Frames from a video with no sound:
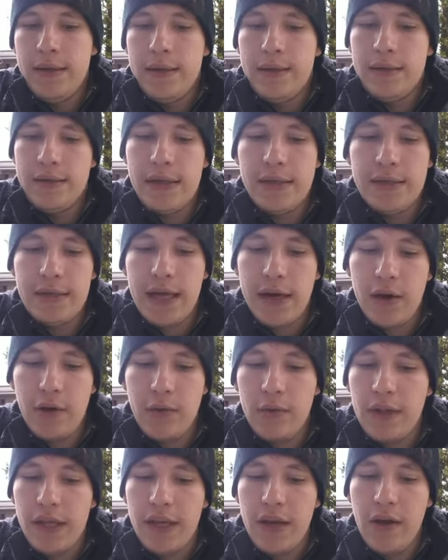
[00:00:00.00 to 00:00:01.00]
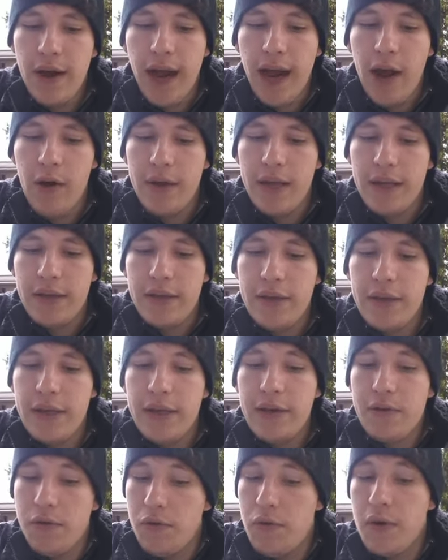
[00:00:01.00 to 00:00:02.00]
since I don't really know how it could
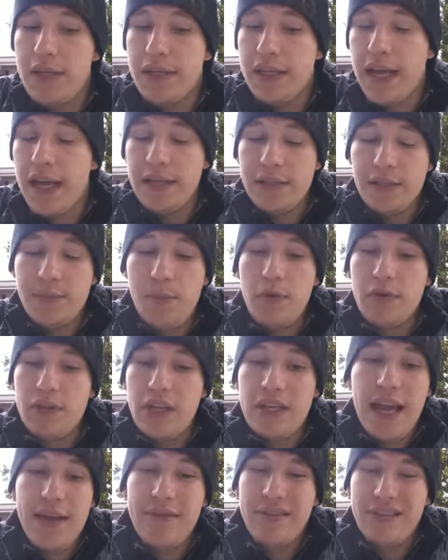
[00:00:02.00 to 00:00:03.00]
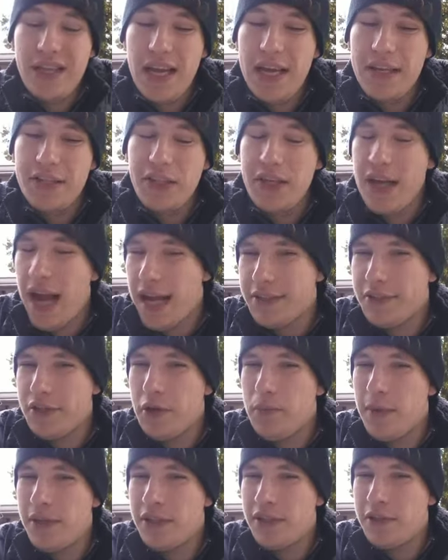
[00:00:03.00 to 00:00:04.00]
increase, I suppose, the devastation. Not so
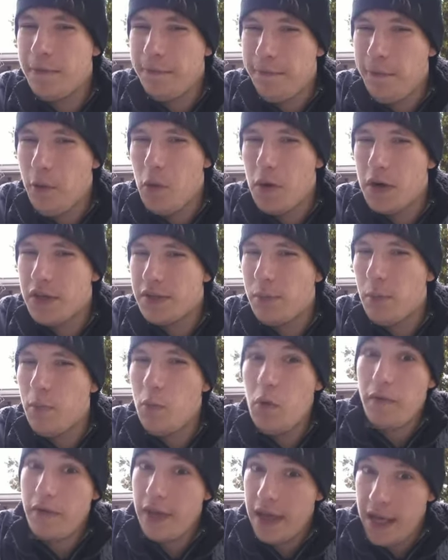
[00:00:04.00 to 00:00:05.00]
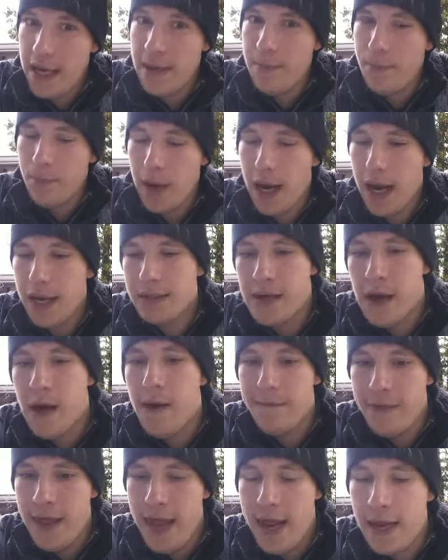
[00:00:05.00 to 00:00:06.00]
much the force, but more of the impact
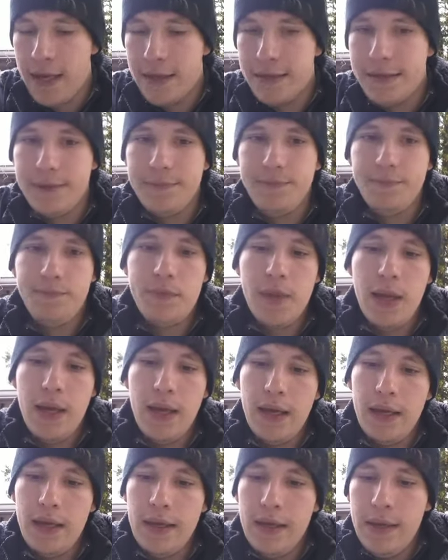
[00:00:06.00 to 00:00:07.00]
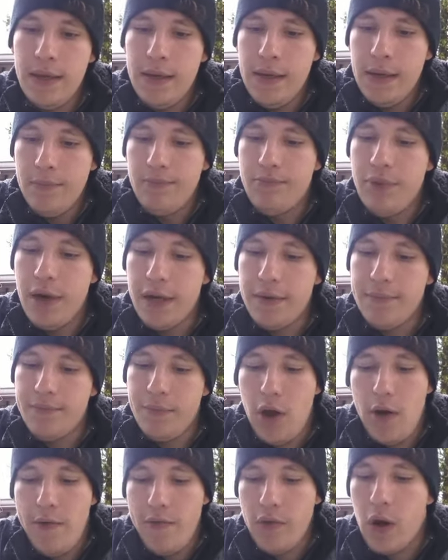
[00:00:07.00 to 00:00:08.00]
of the hit. But
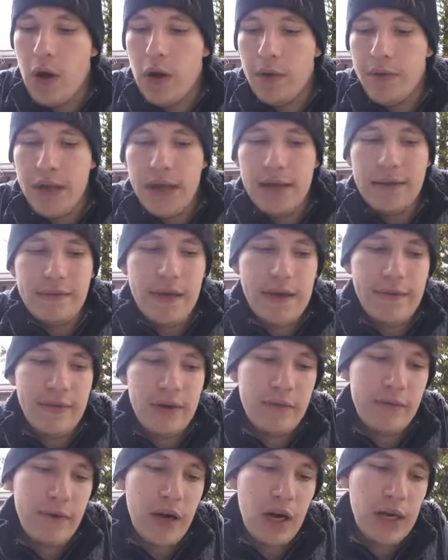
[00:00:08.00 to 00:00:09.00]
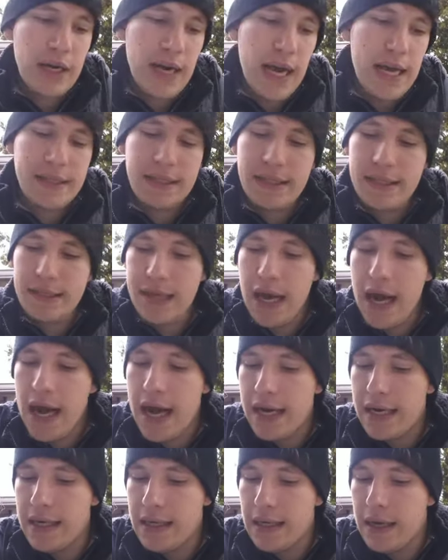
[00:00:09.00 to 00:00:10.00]
overall, they have a very nice
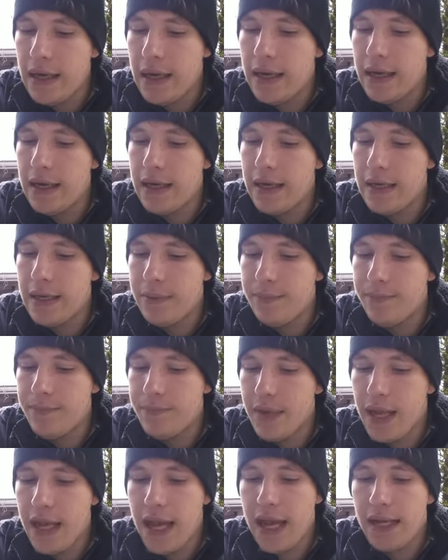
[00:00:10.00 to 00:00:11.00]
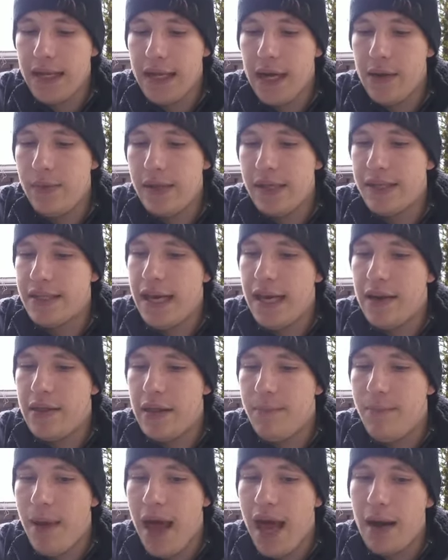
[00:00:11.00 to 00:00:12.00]
design. I can't really say
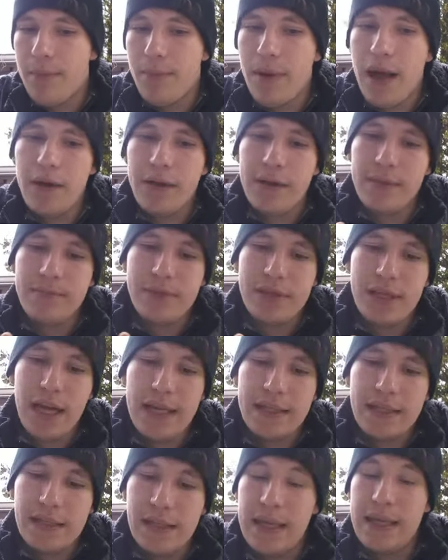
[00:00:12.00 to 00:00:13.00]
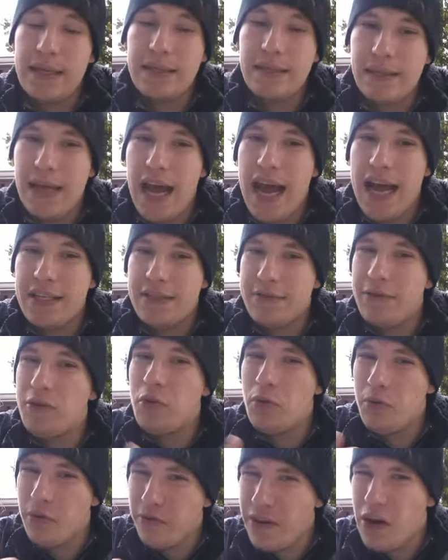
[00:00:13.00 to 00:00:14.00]
anything bad about them, besides the insides
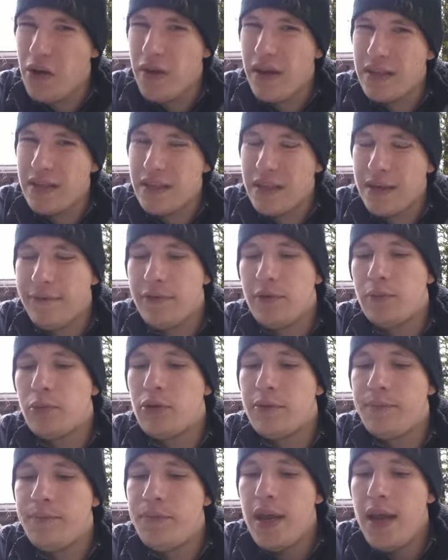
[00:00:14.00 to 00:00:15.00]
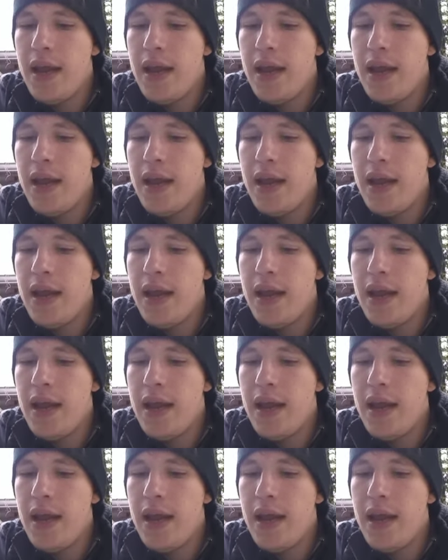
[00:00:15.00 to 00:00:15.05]
feel very uncomfortable,